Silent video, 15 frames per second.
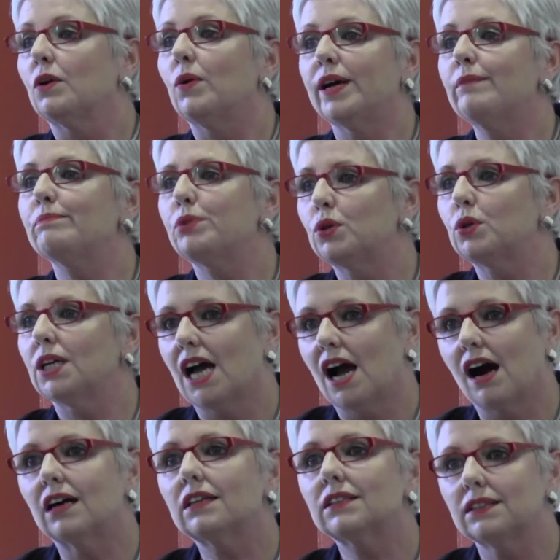quite
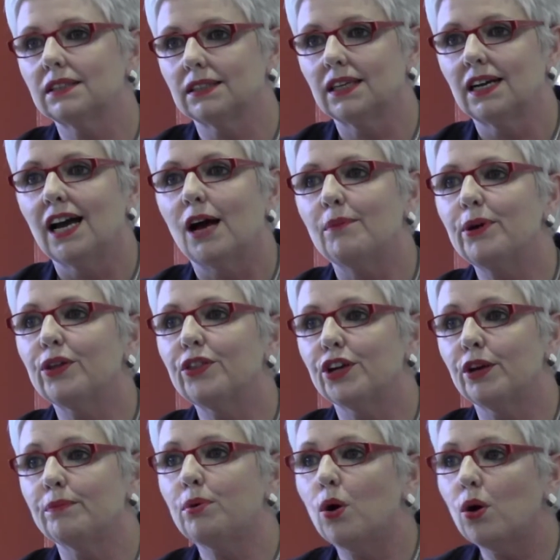broken-hearted
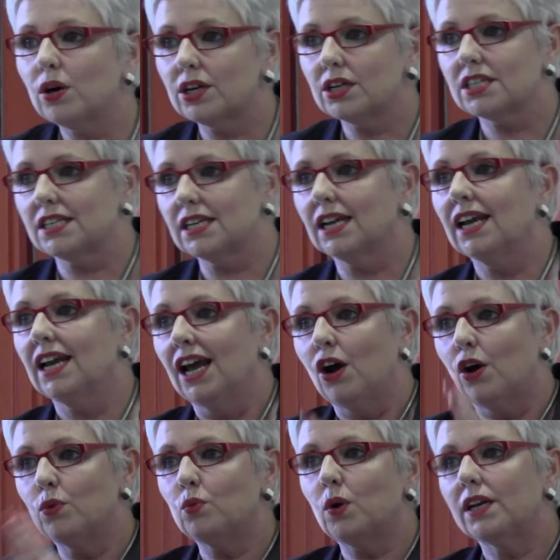about the hypocrisy
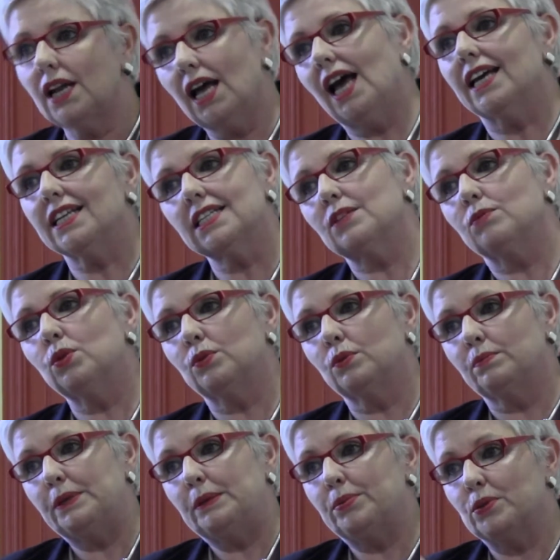on one hand of
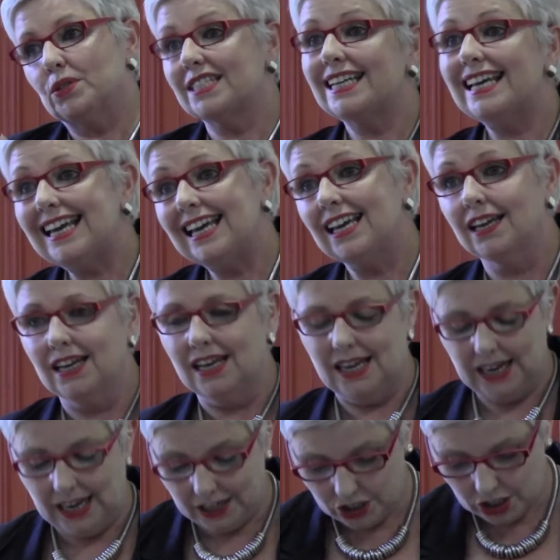what people say and